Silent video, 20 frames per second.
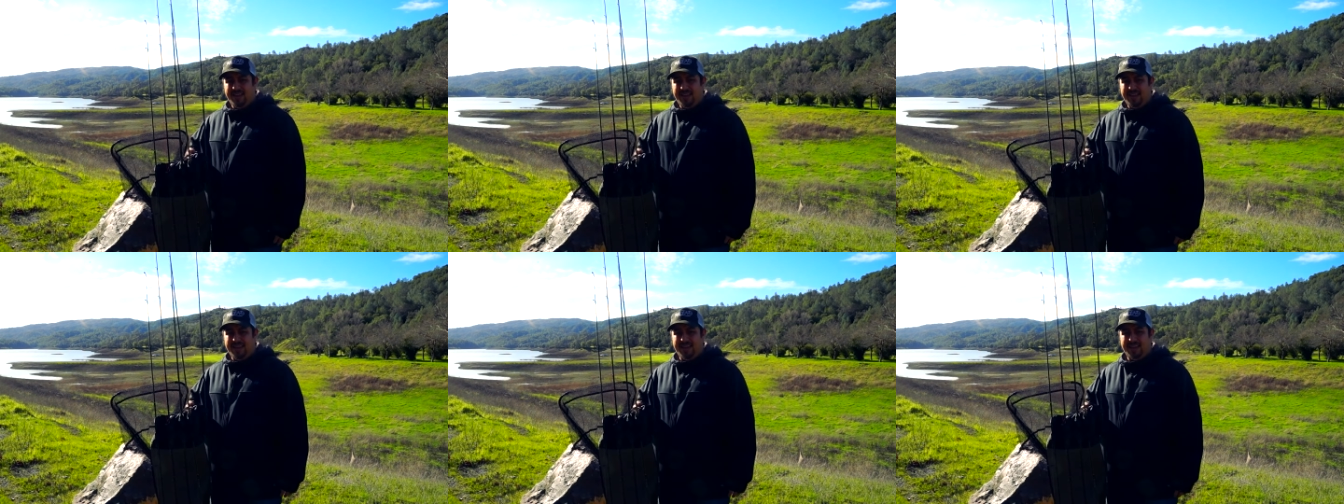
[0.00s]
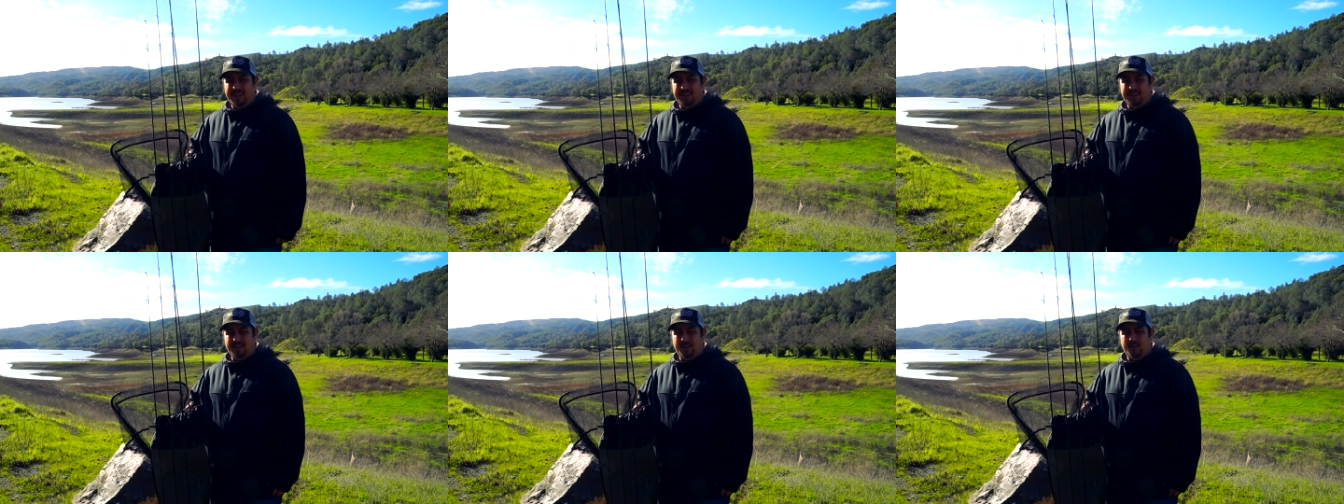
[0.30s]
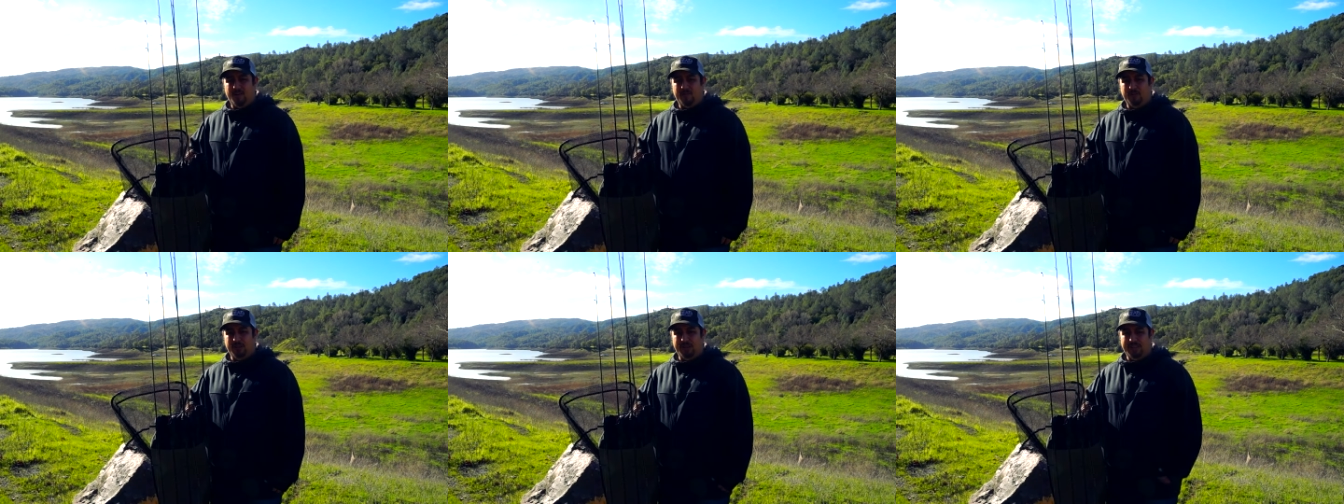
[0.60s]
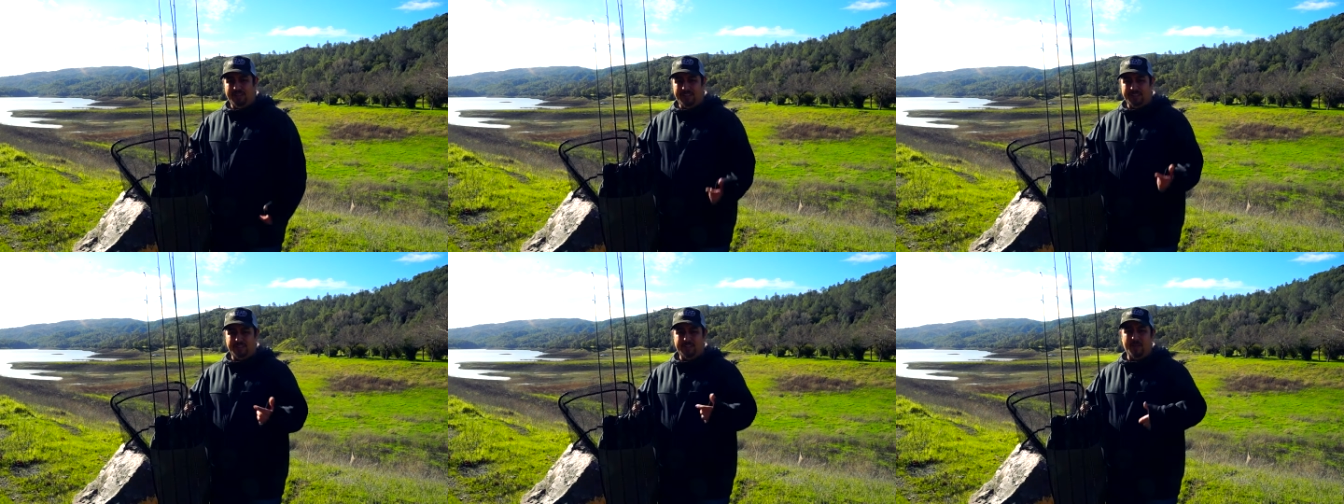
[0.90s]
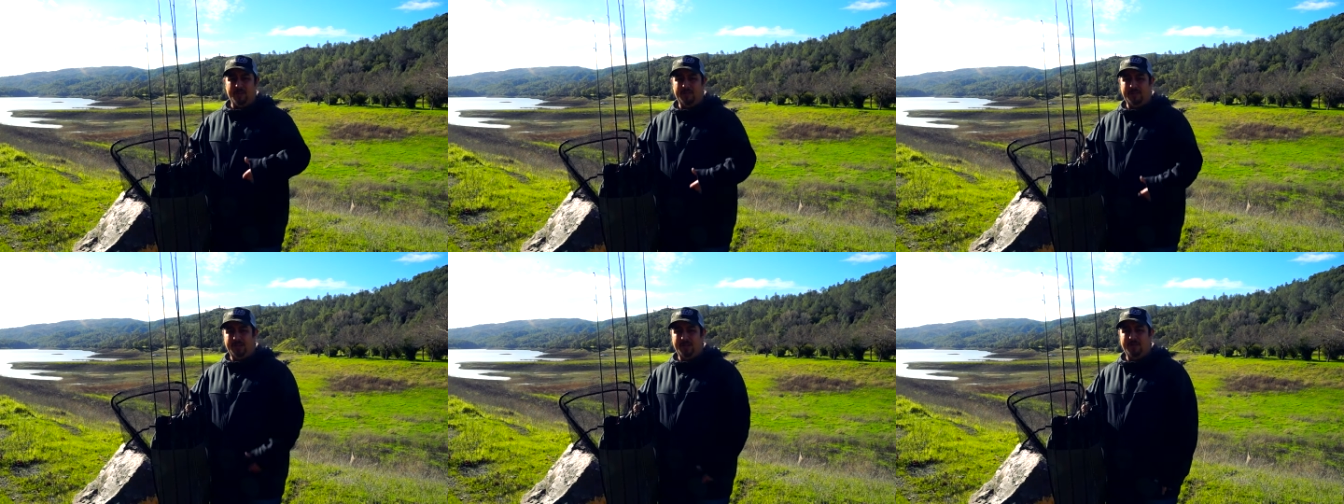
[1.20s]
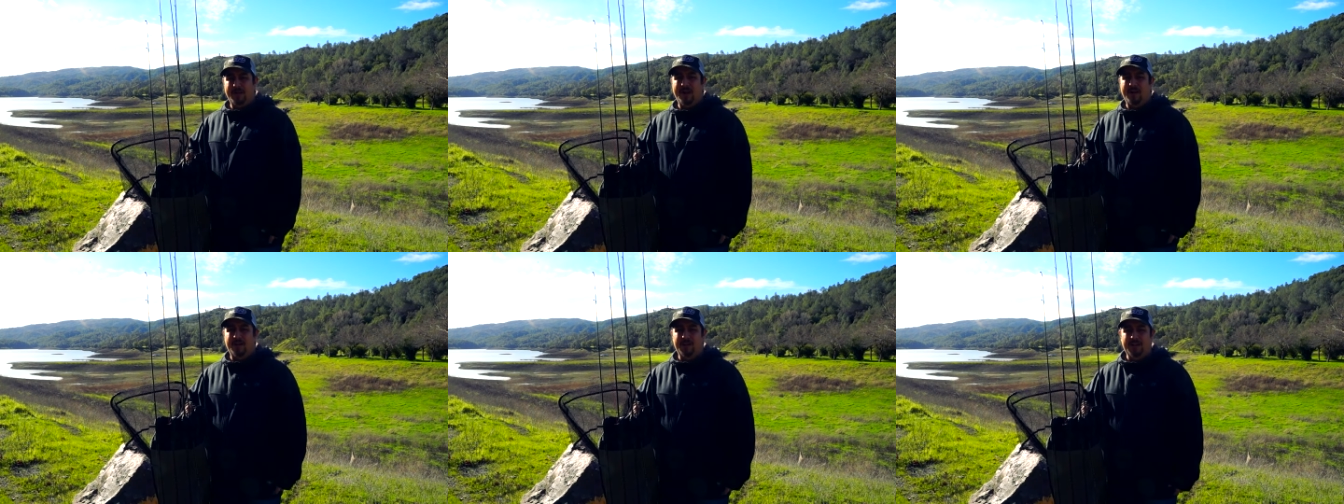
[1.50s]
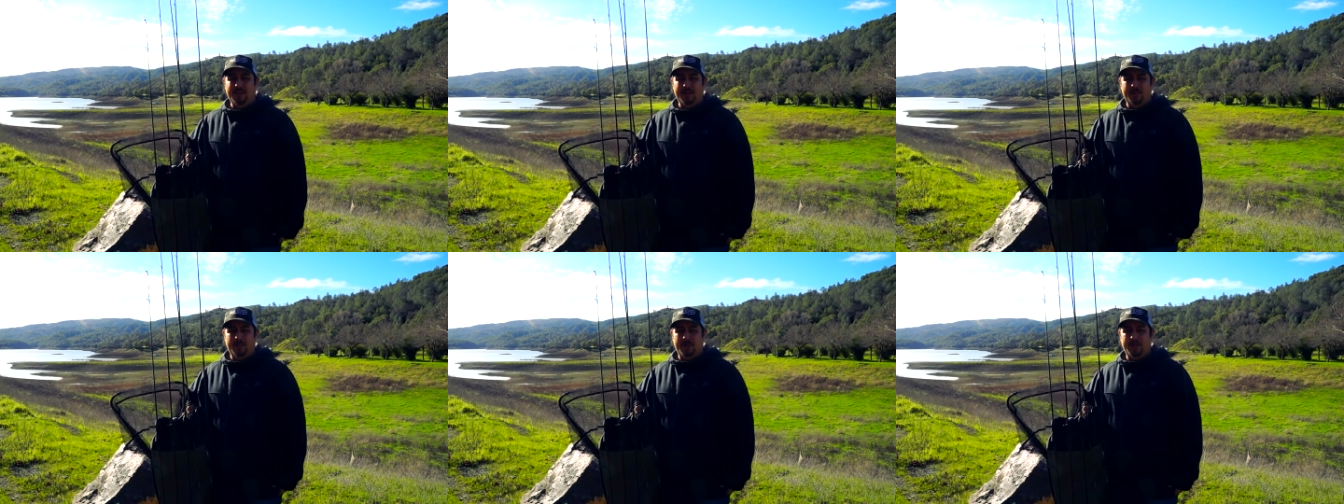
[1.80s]
And hopefully this helps you out
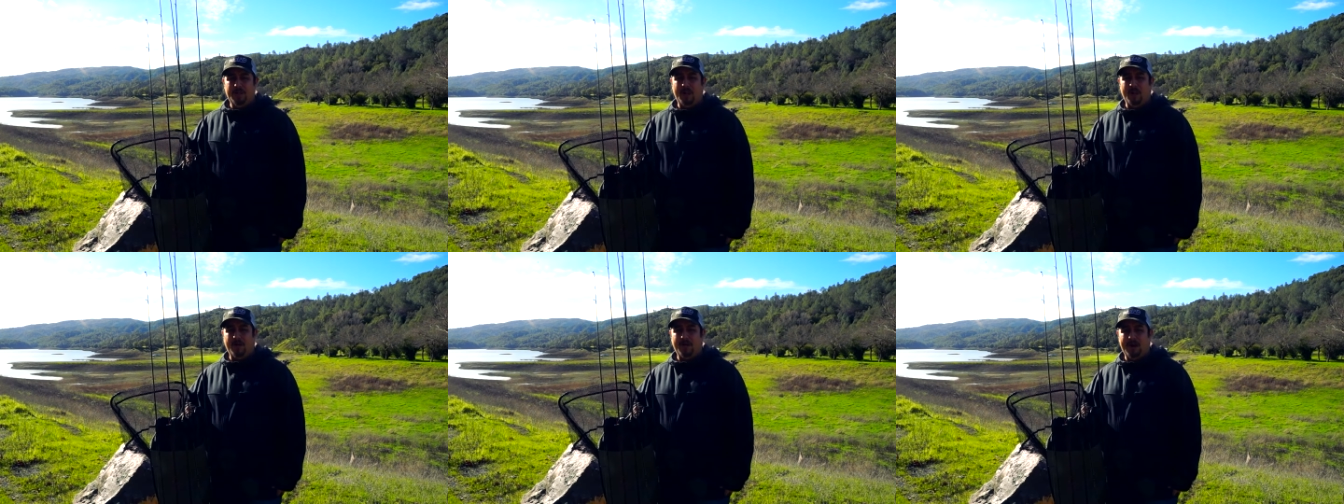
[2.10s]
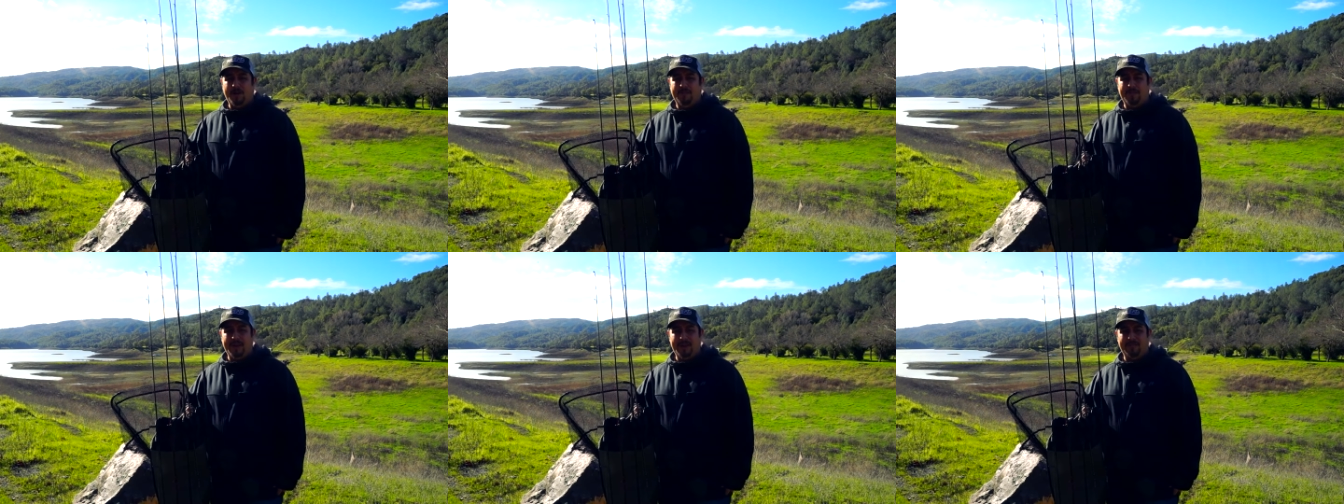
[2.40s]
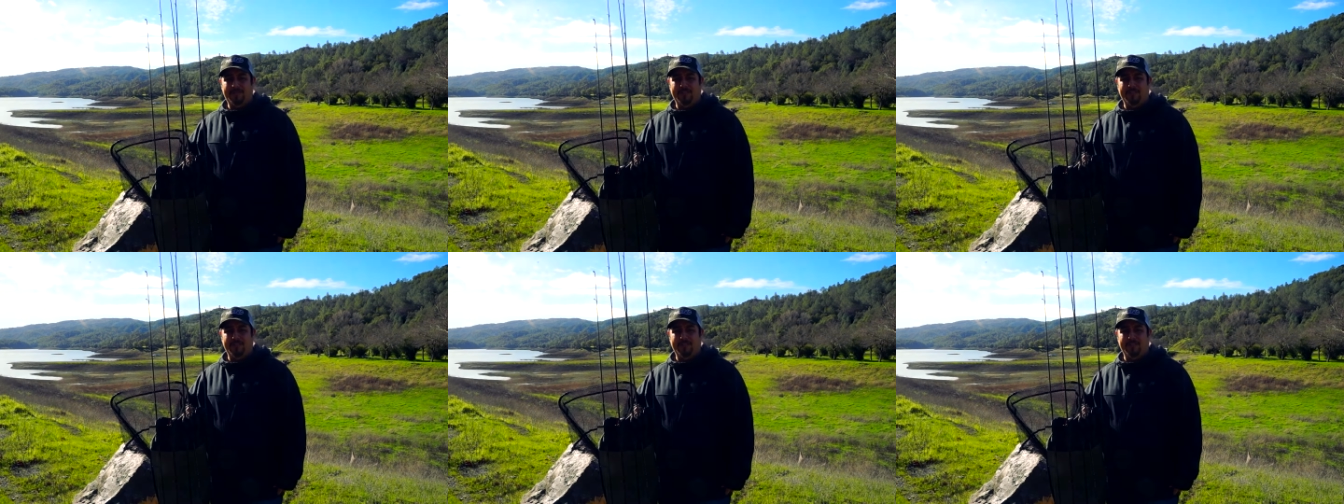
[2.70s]
when you go out bank